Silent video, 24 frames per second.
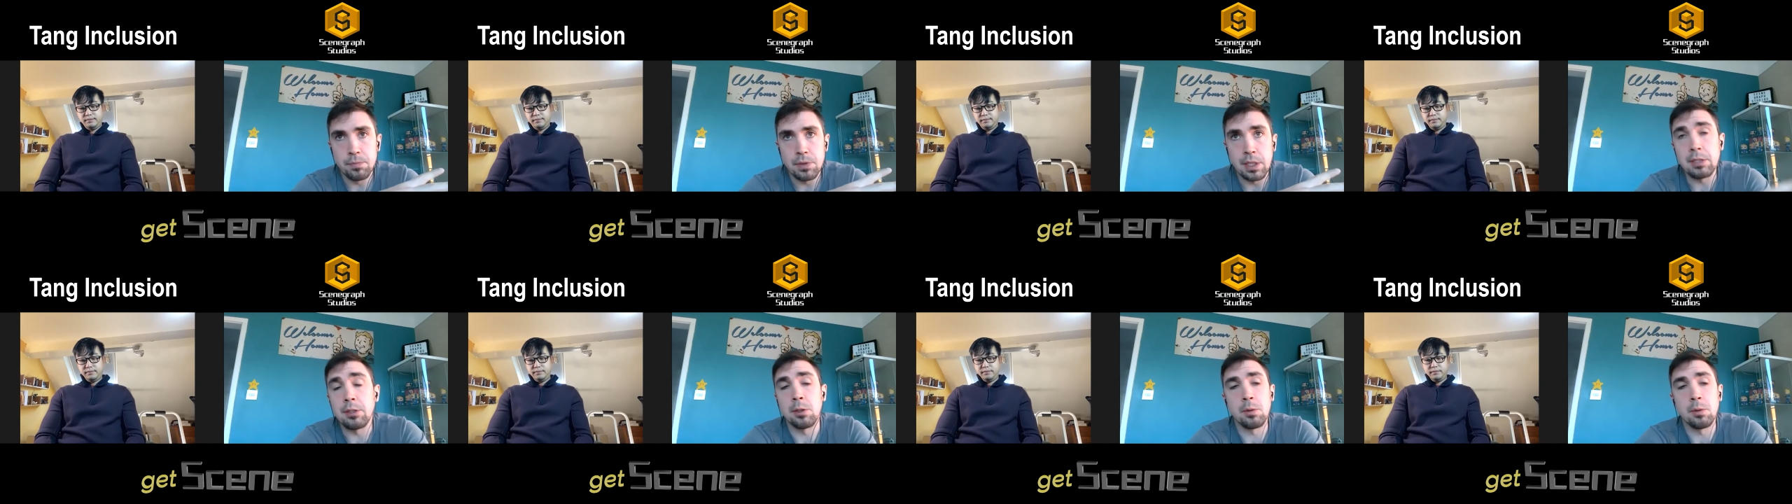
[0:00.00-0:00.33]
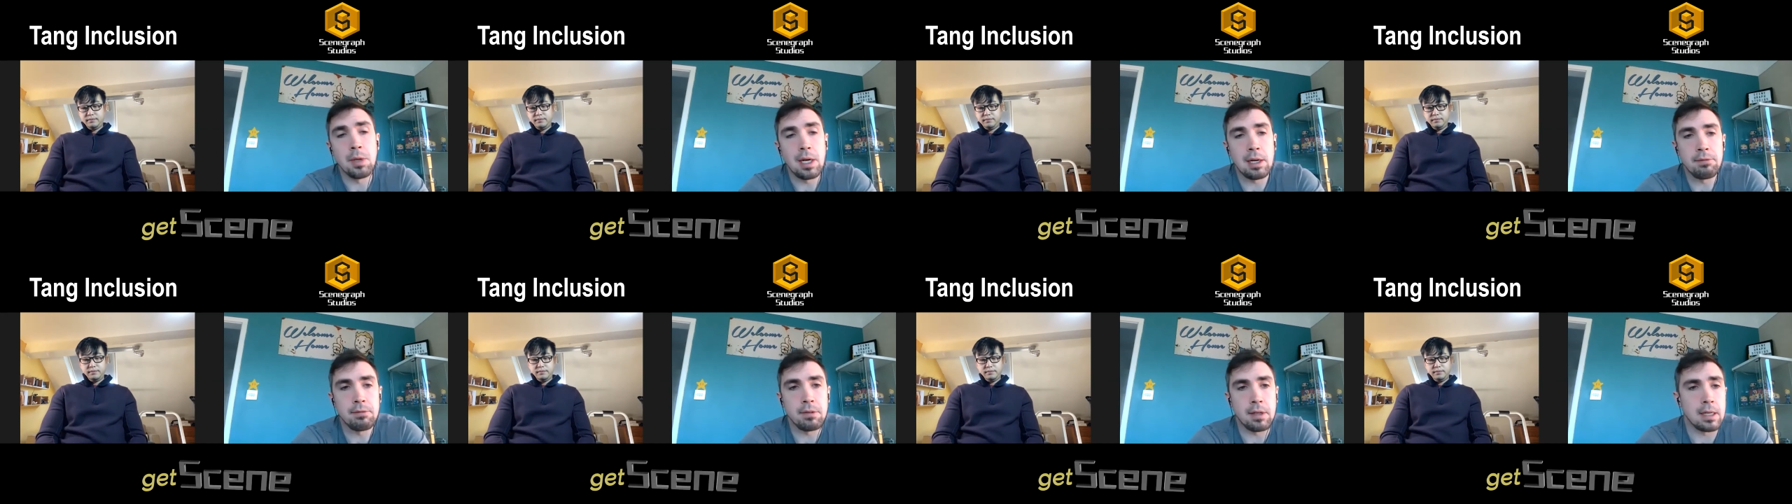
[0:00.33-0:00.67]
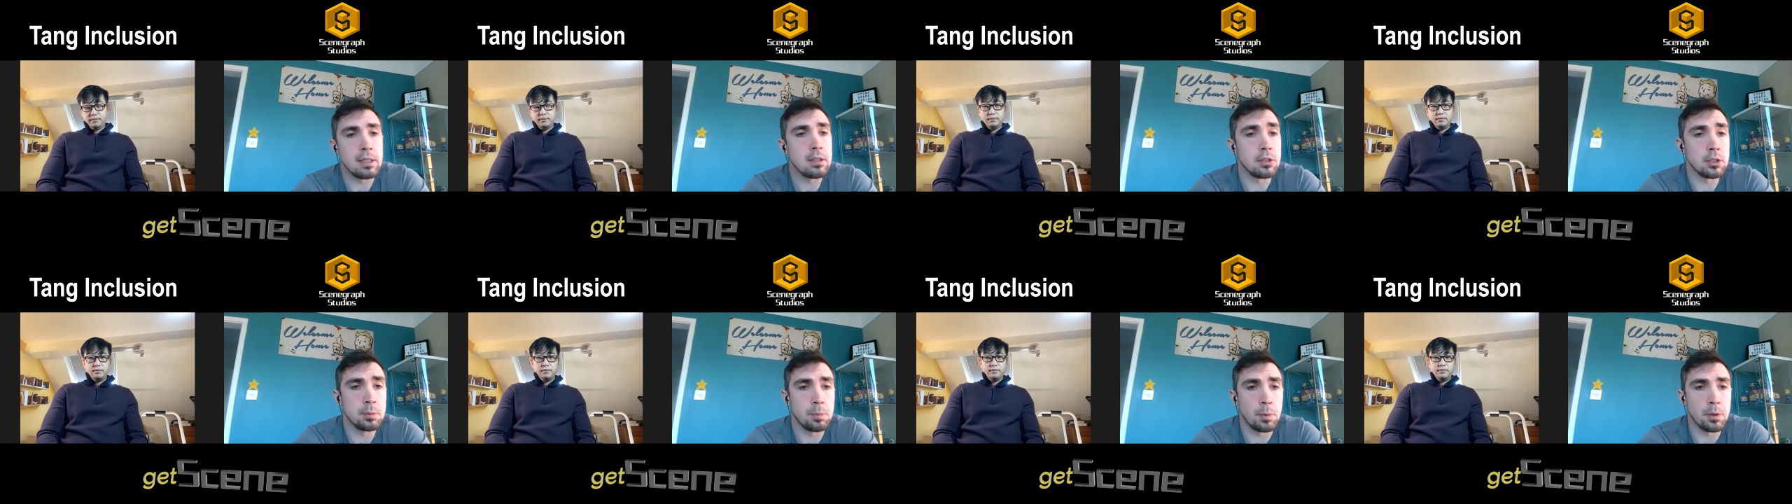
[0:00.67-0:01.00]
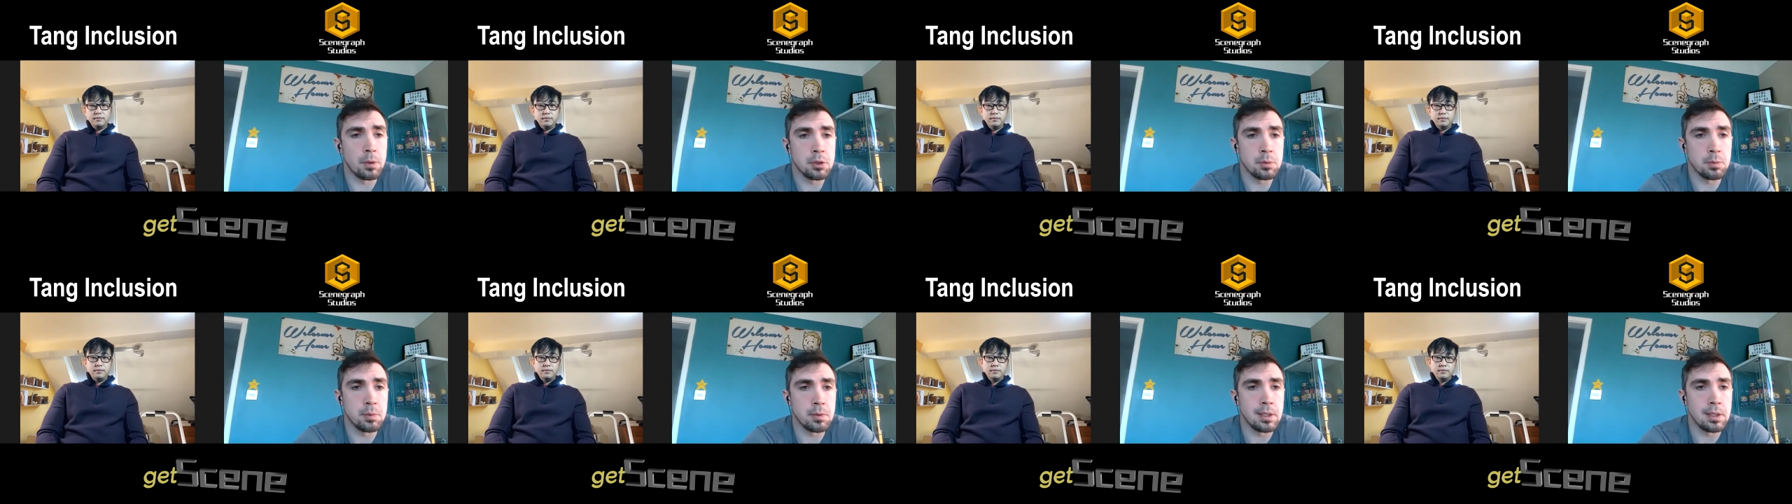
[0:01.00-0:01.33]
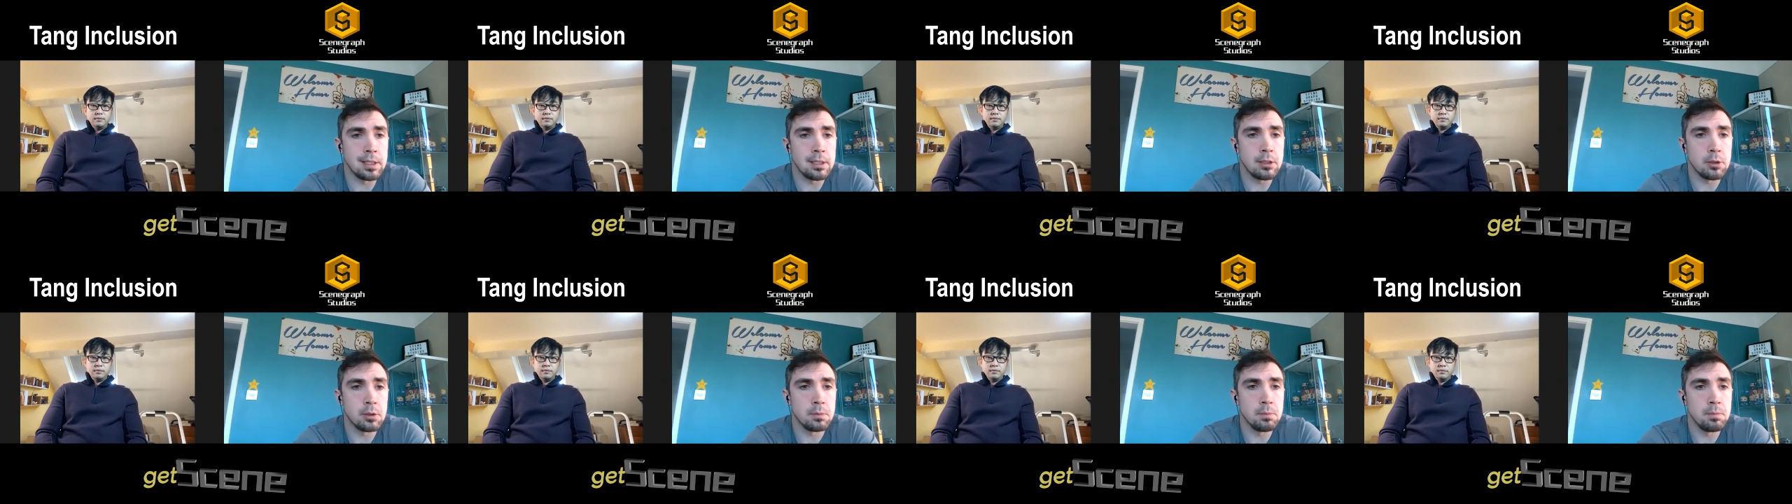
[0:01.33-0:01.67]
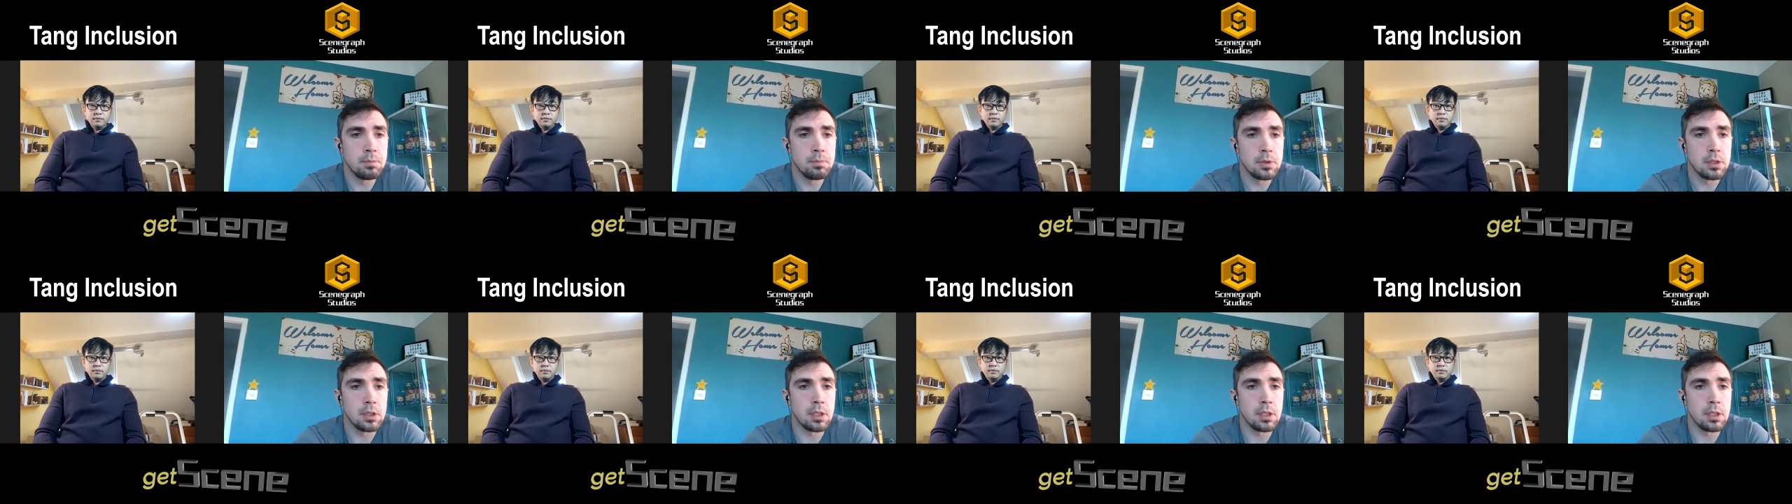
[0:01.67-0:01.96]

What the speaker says: they do have like disposable income.